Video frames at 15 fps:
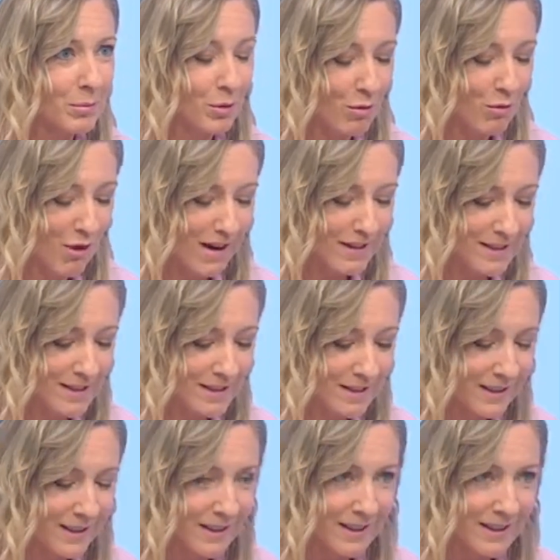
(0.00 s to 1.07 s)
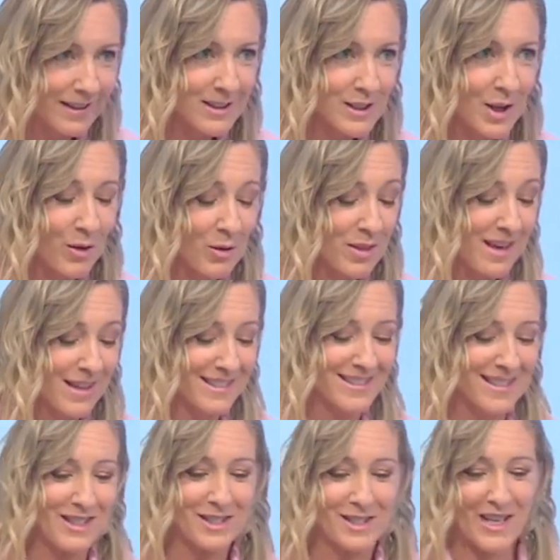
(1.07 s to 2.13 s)
progressed. So there's
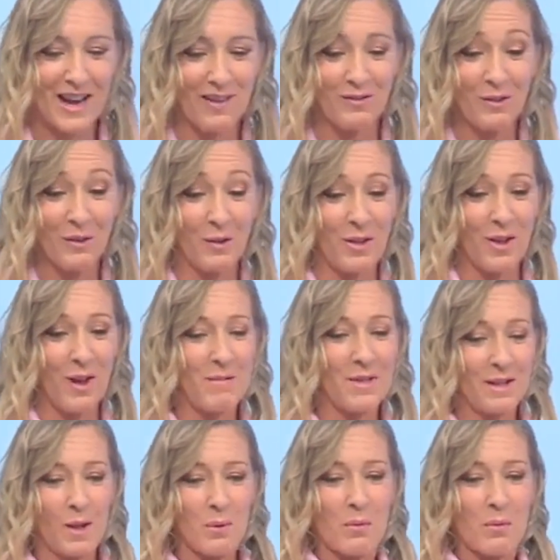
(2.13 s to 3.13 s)
the stat for them. And